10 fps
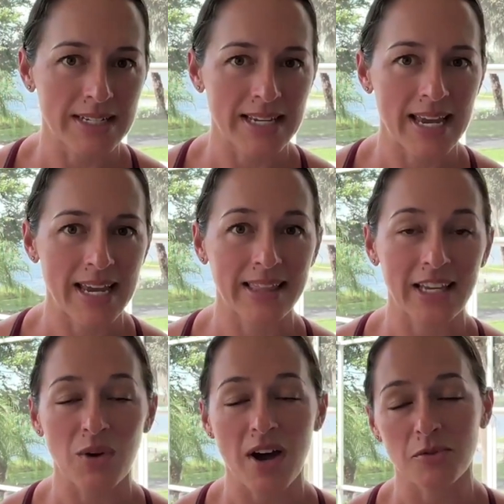take that
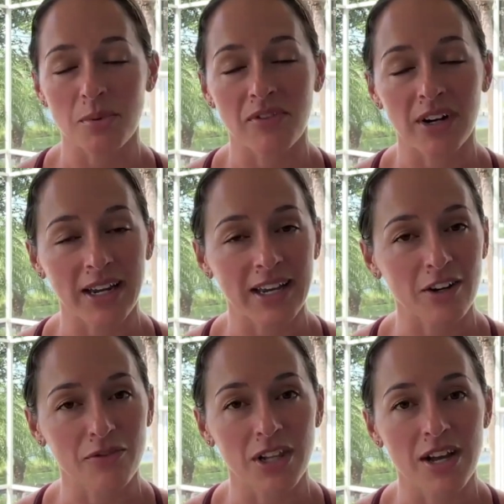you have to be very
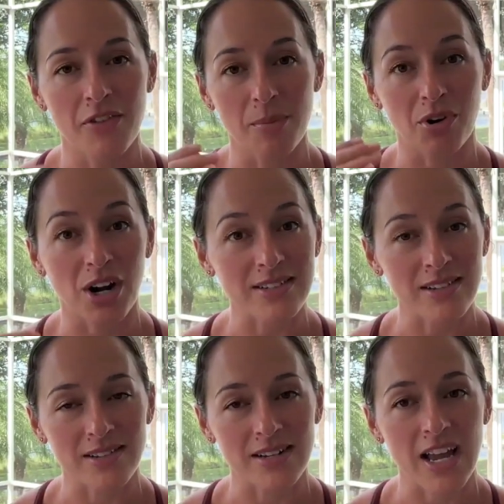careful of the
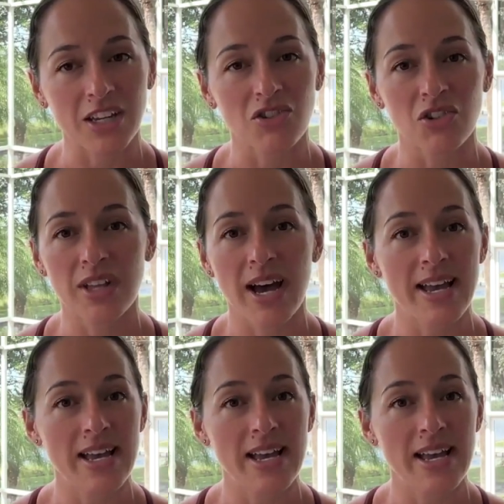process on how you do that.